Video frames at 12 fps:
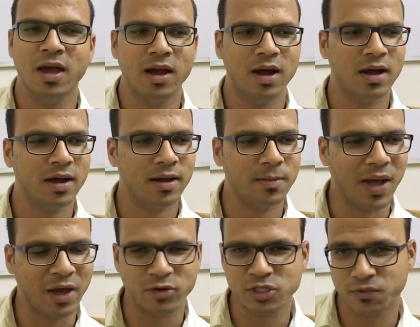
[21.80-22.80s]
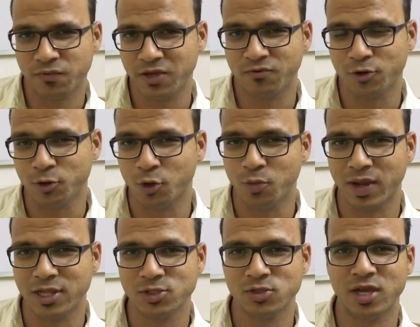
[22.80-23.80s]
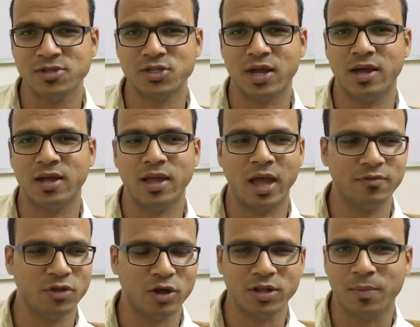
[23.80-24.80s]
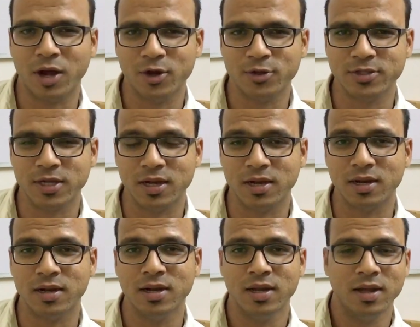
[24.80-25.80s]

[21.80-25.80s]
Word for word: uh, i was free for two months so i, I, I thought about uh,